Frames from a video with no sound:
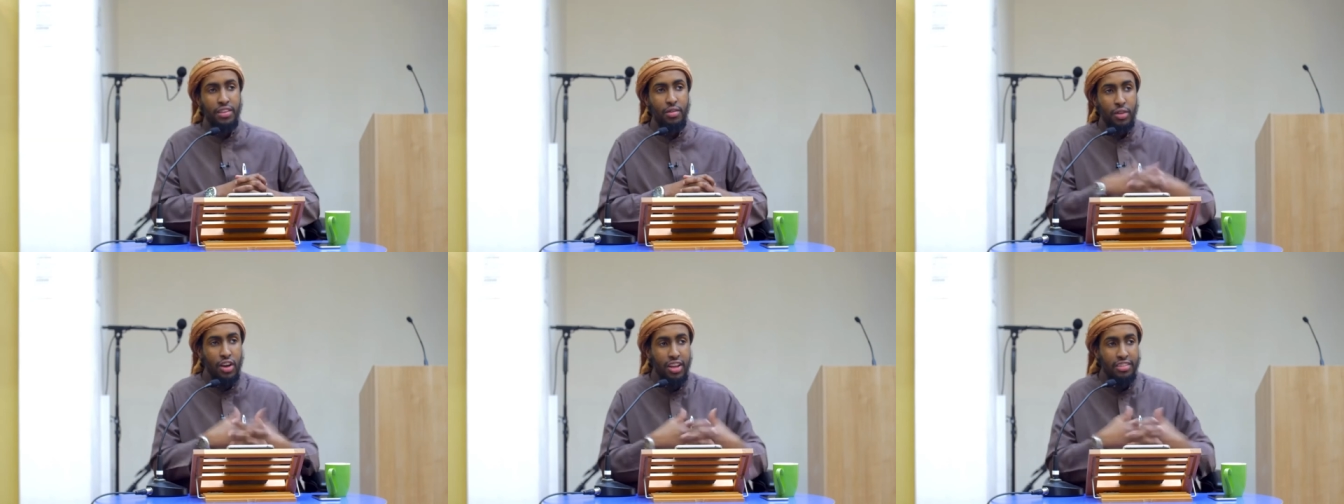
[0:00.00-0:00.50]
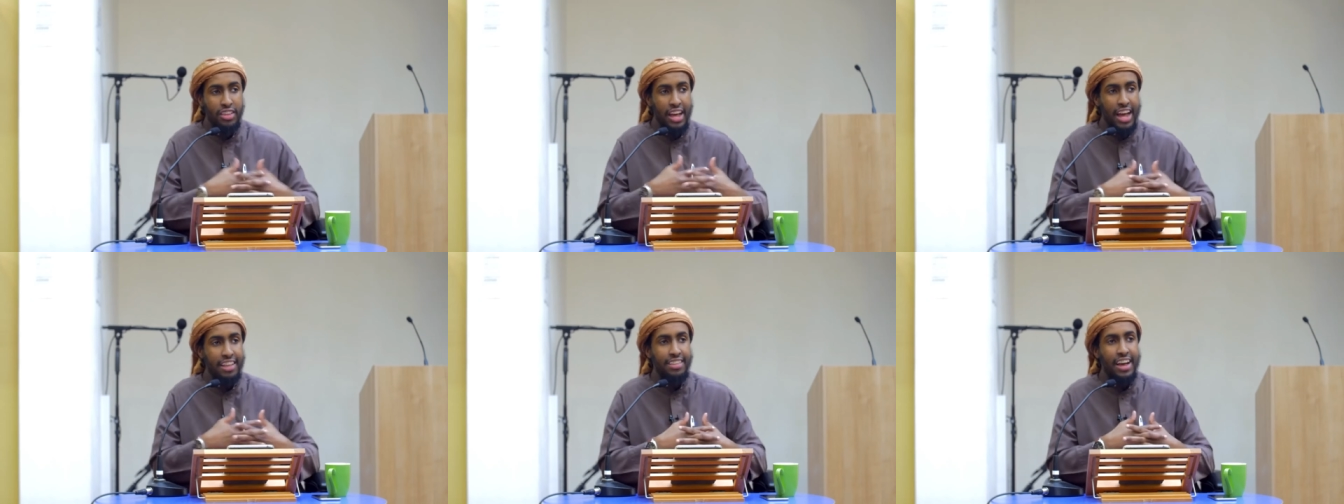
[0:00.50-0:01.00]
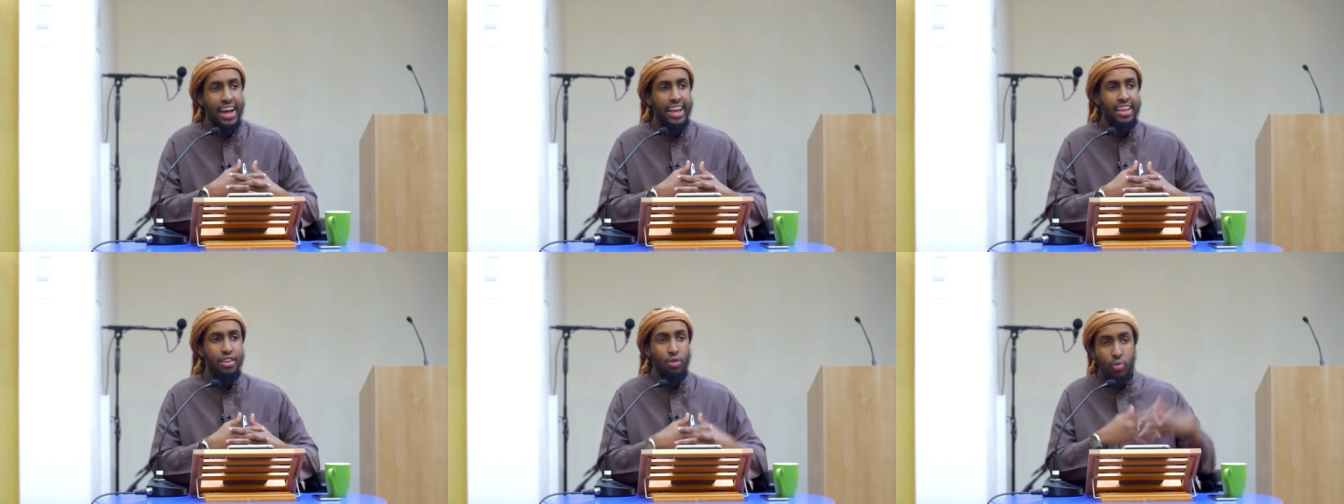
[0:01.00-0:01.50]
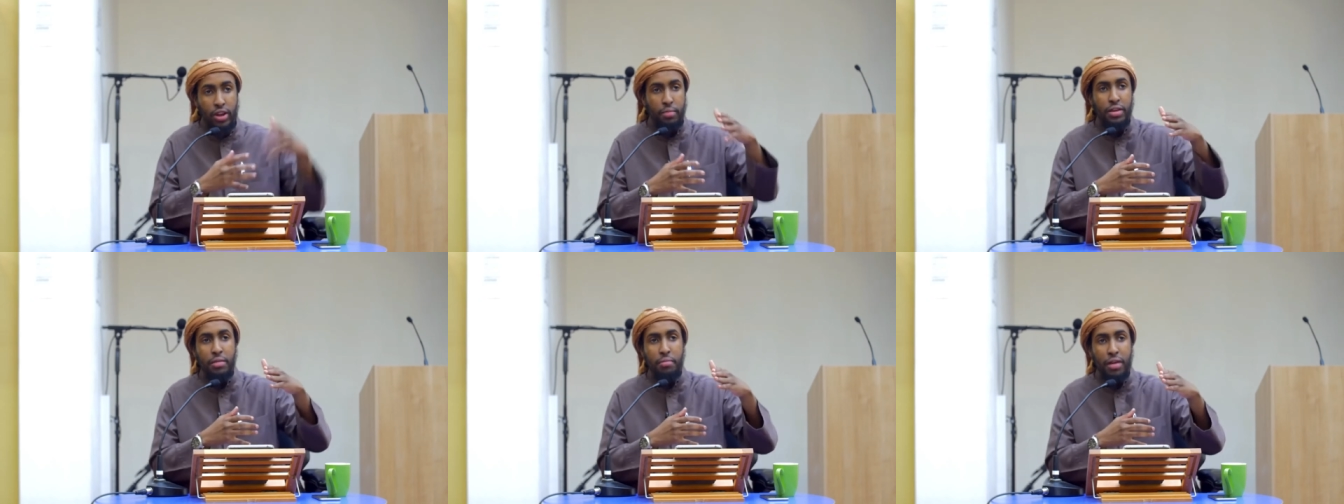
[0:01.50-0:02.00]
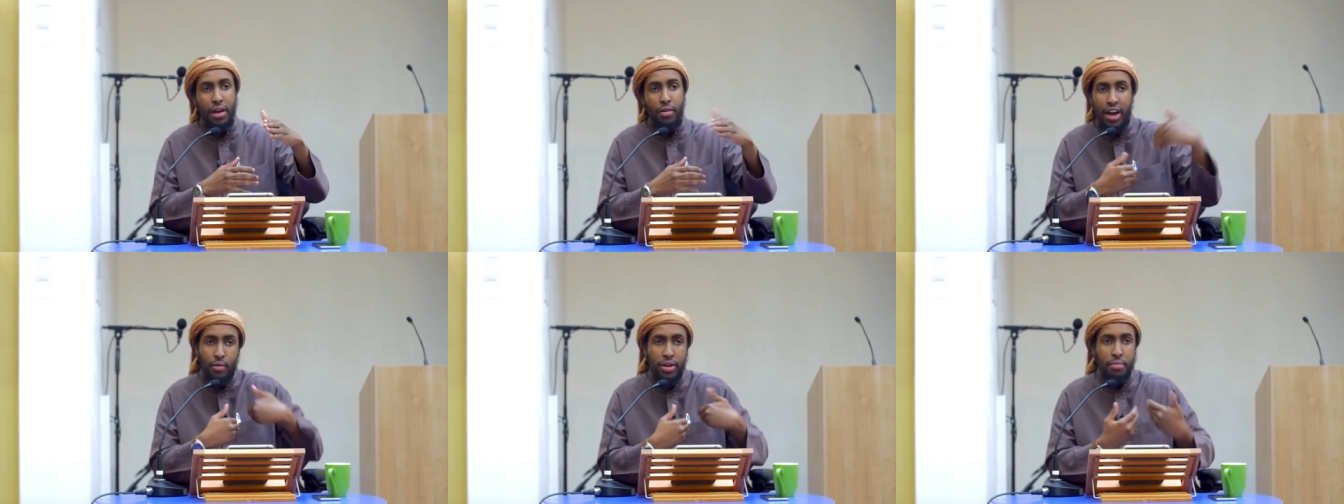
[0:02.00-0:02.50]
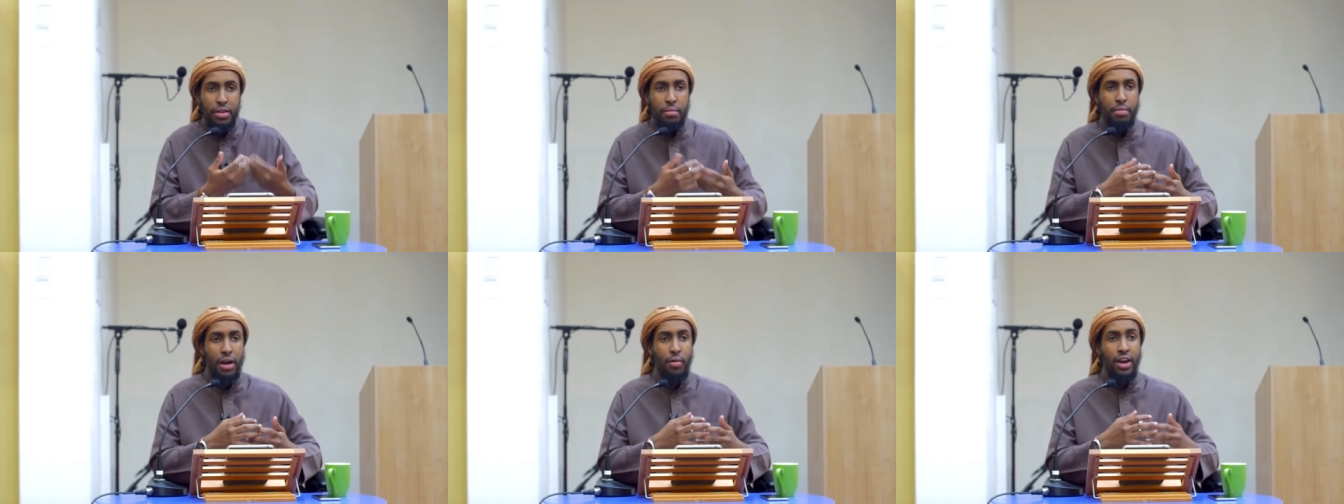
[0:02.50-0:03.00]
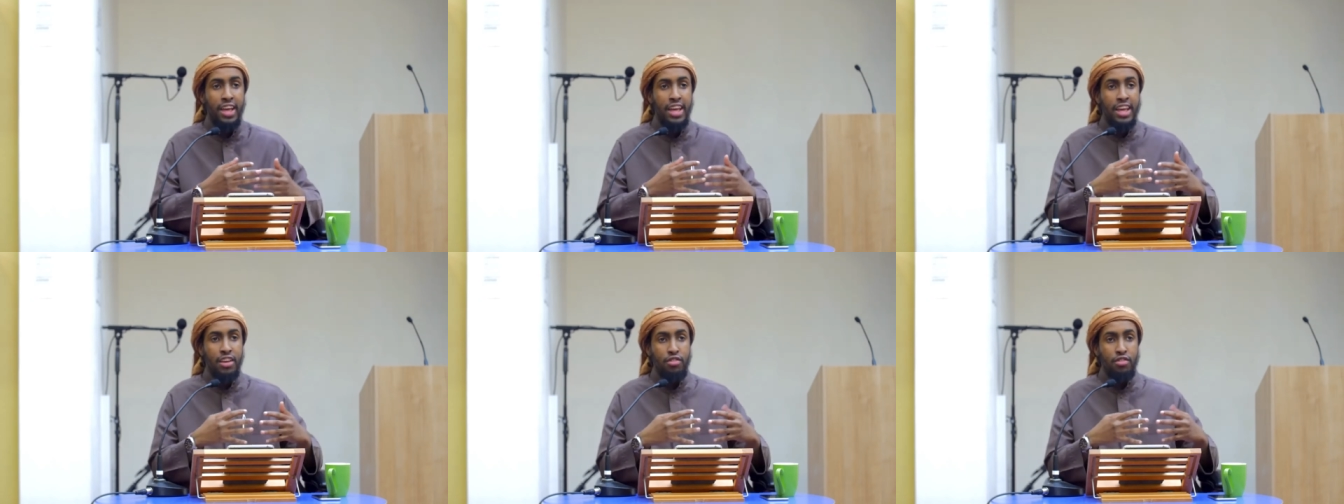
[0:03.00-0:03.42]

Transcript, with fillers: We can't see eye to eye. You want to be in power, I want to be in power.